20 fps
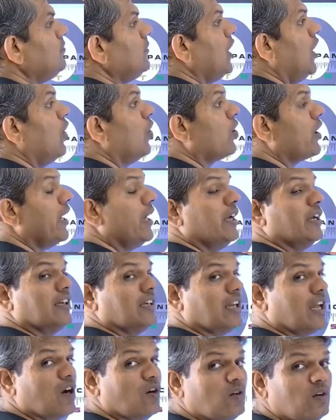Okay.
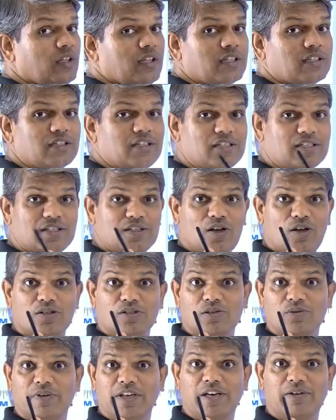Now this is also
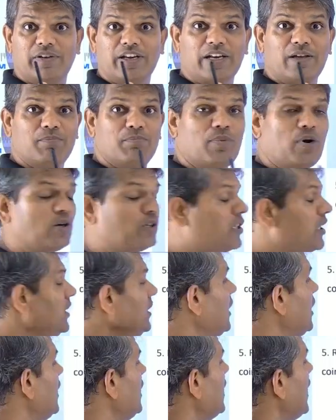very important,
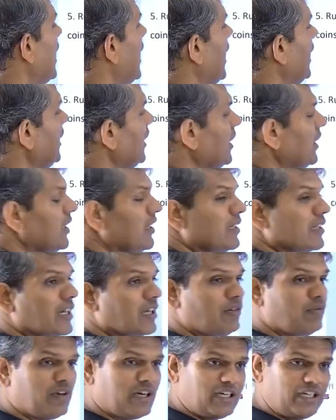and
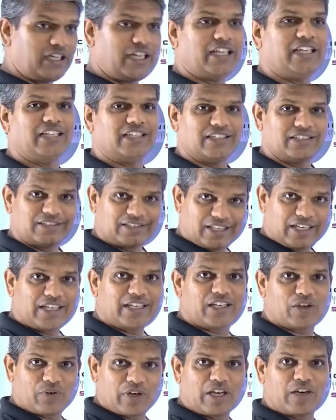converting the
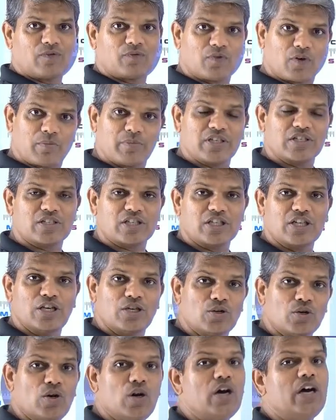given information into